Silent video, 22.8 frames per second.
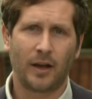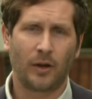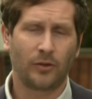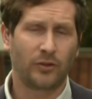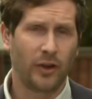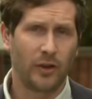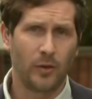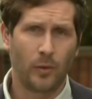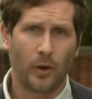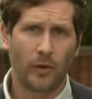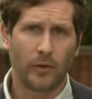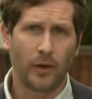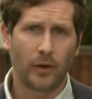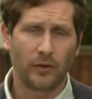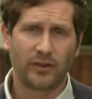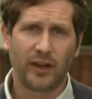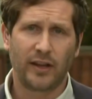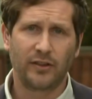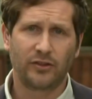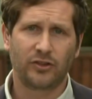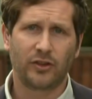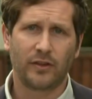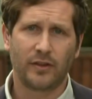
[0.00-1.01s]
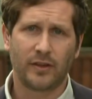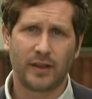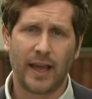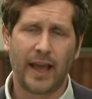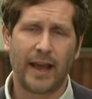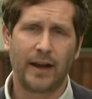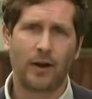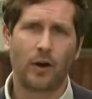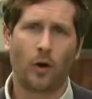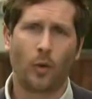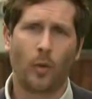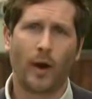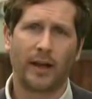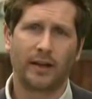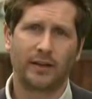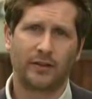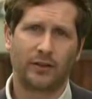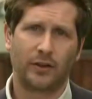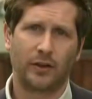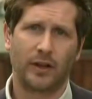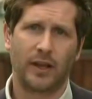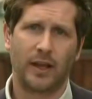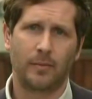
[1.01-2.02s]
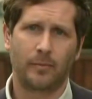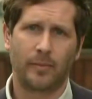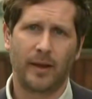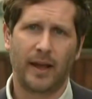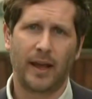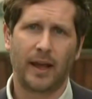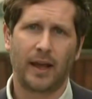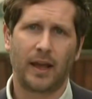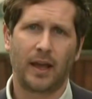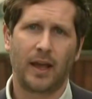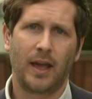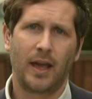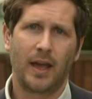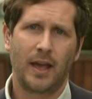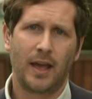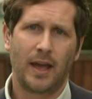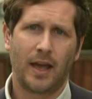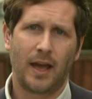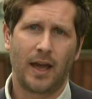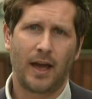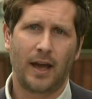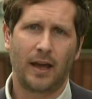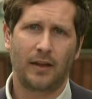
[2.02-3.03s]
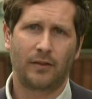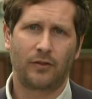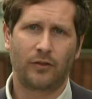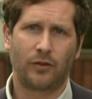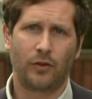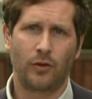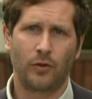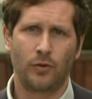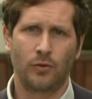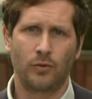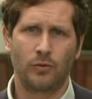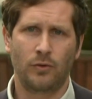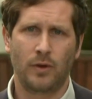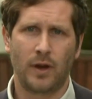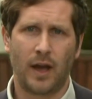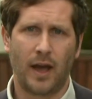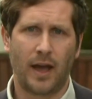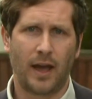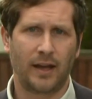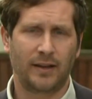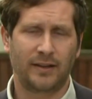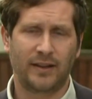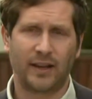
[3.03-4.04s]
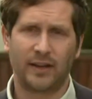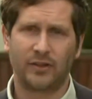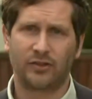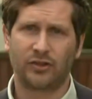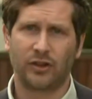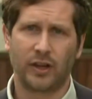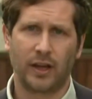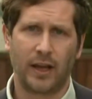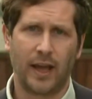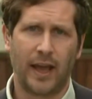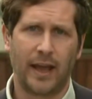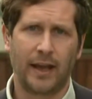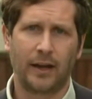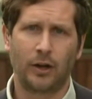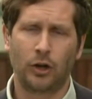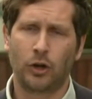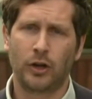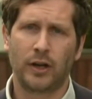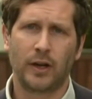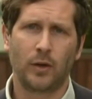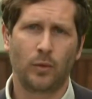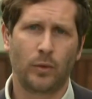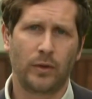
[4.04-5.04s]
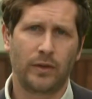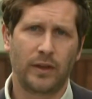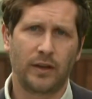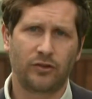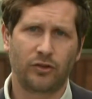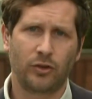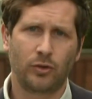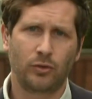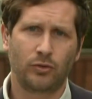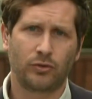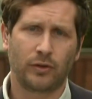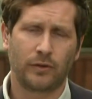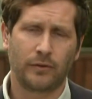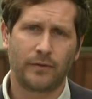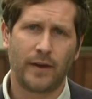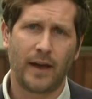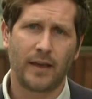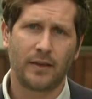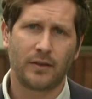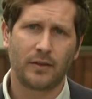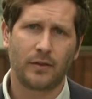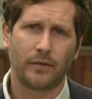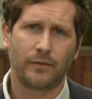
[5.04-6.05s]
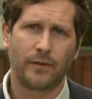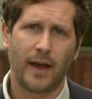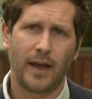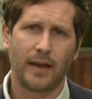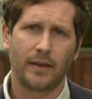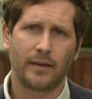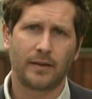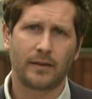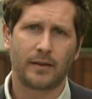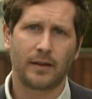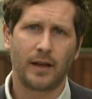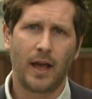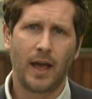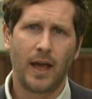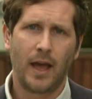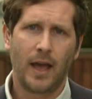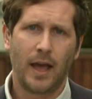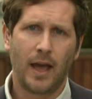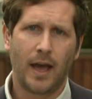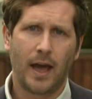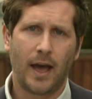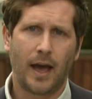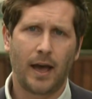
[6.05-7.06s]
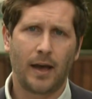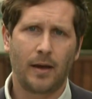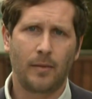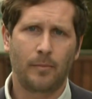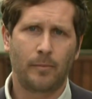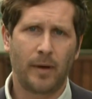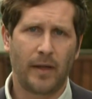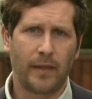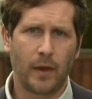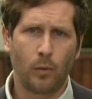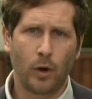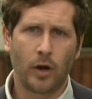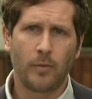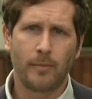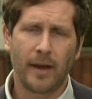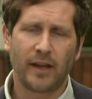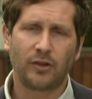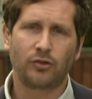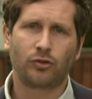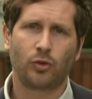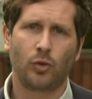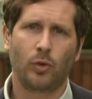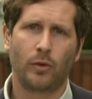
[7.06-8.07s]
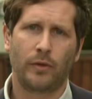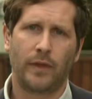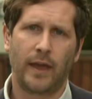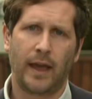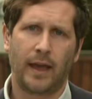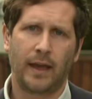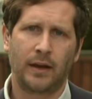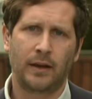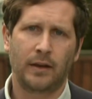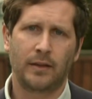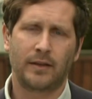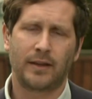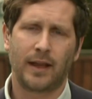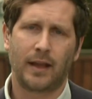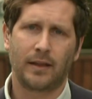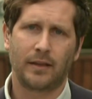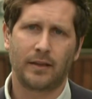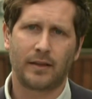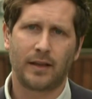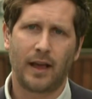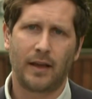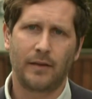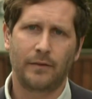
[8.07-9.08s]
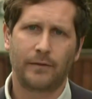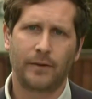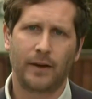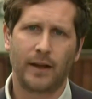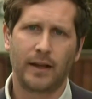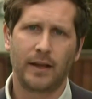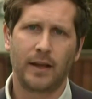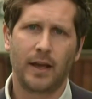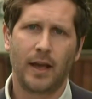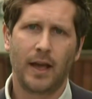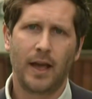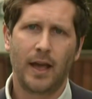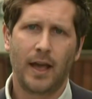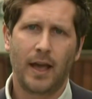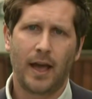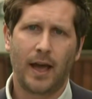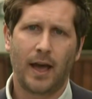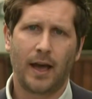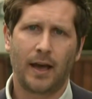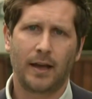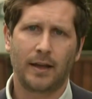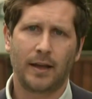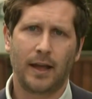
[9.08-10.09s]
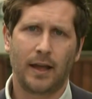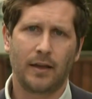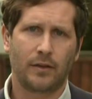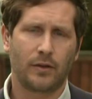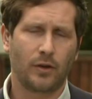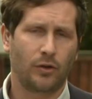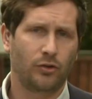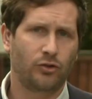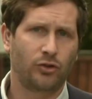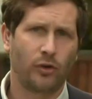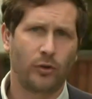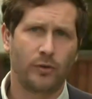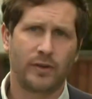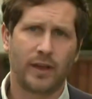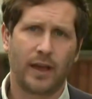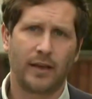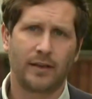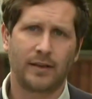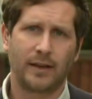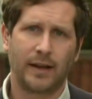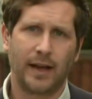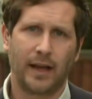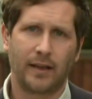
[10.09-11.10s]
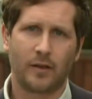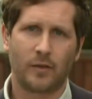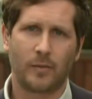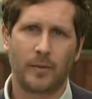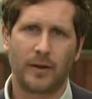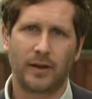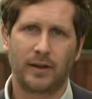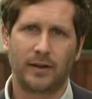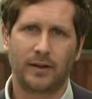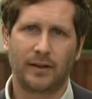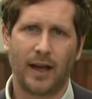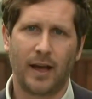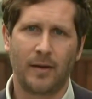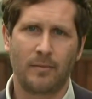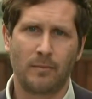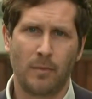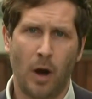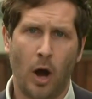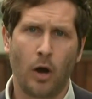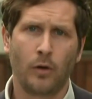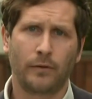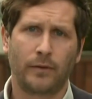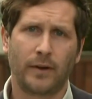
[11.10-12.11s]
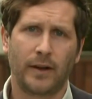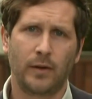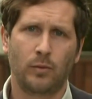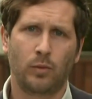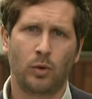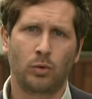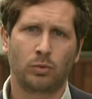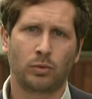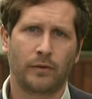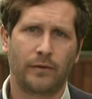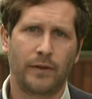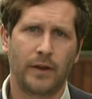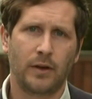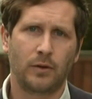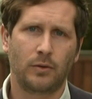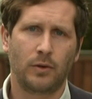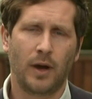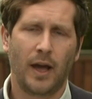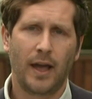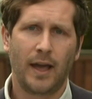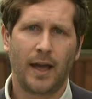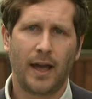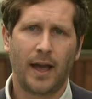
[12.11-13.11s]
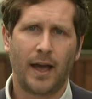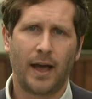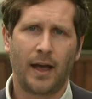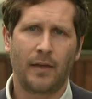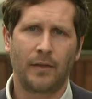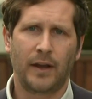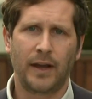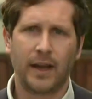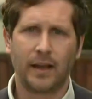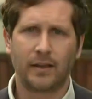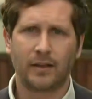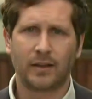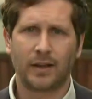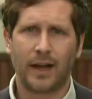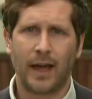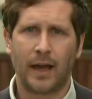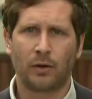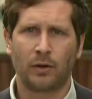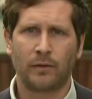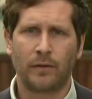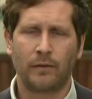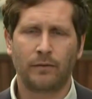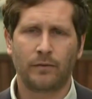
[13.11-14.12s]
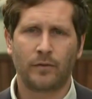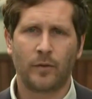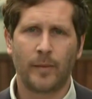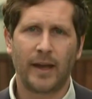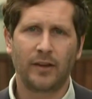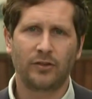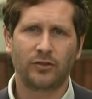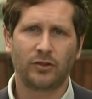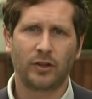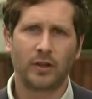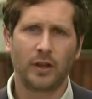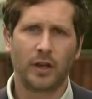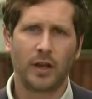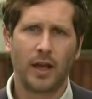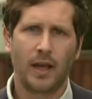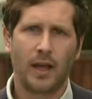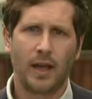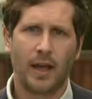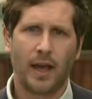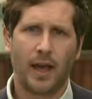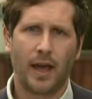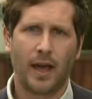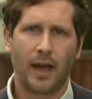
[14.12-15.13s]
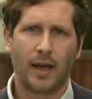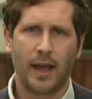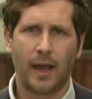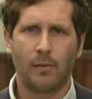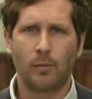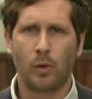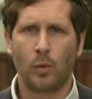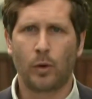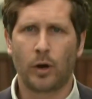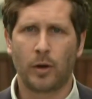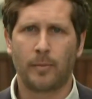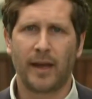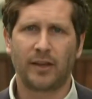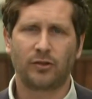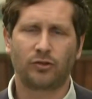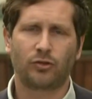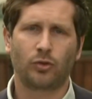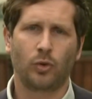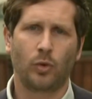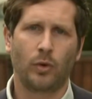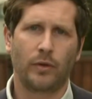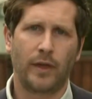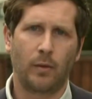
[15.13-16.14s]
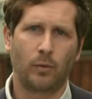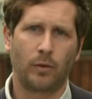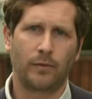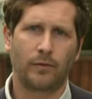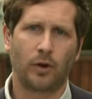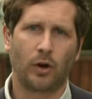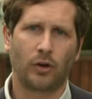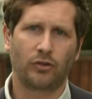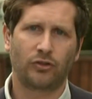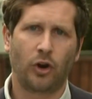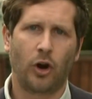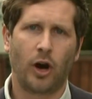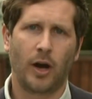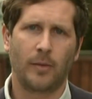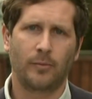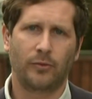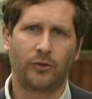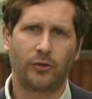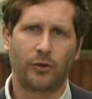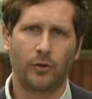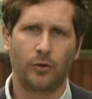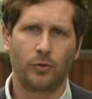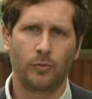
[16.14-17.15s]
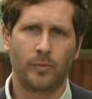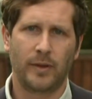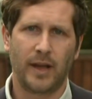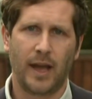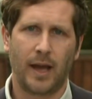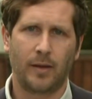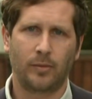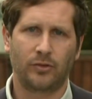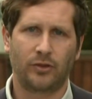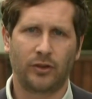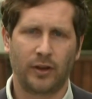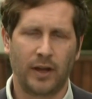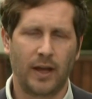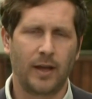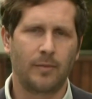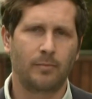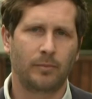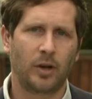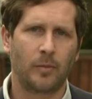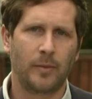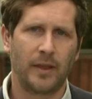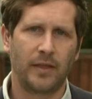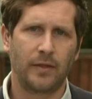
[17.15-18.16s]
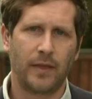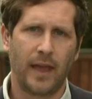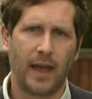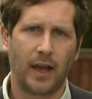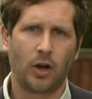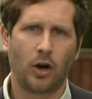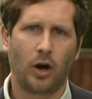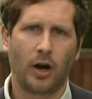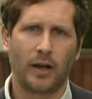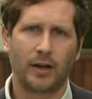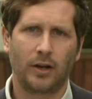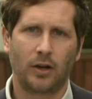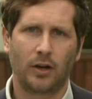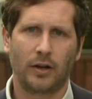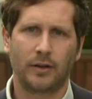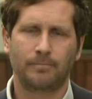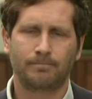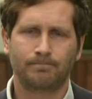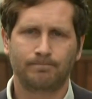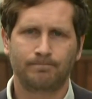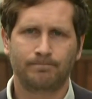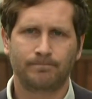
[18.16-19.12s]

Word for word: I'll tell you what, though, teachers cannot wait to get back uh, to uh, teaching and learning with their children face to face. but they want to make sure that it is done safely. Uh, and so Tuesday's announcement um, hopefully will reveal uh, the next layer of information. and we want to make sure that we've got time to be able to implement that guideline